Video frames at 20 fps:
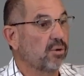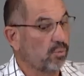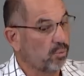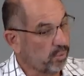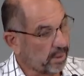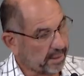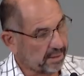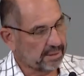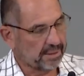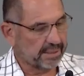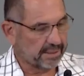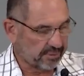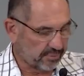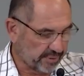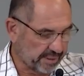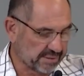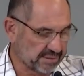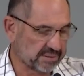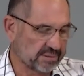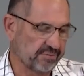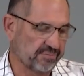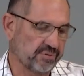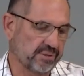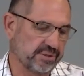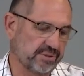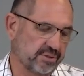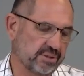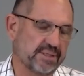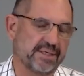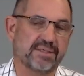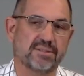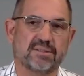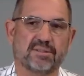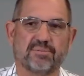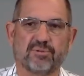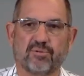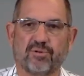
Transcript: Well, rest of the New Testament,